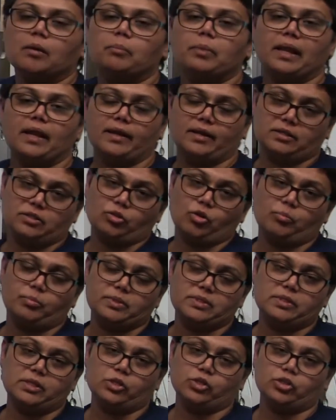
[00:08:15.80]
applied as
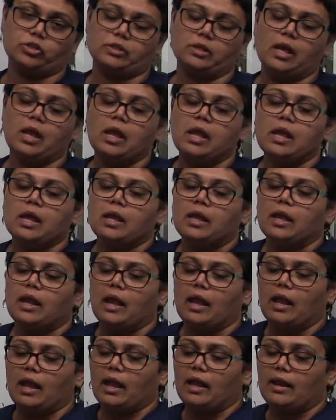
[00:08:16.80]
compensation.
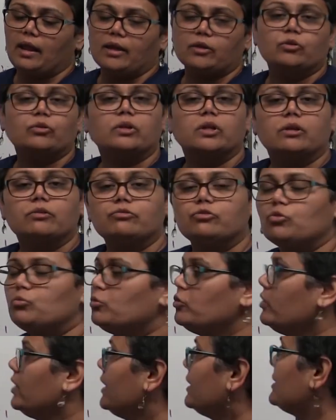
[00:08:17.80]
And I could give you
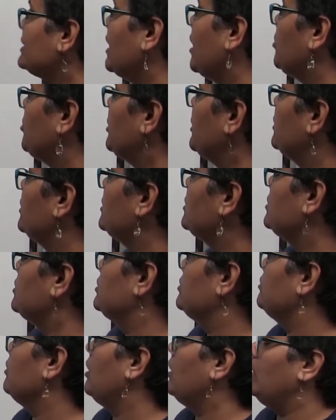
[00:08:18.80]
more
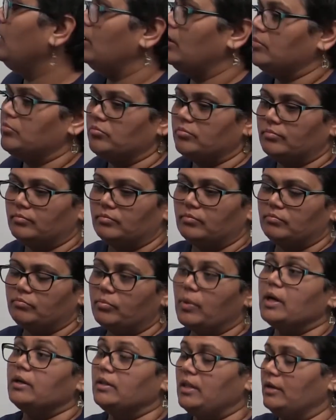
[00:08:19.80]
examples,
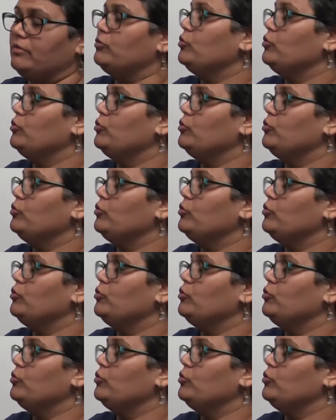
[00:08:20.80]
but they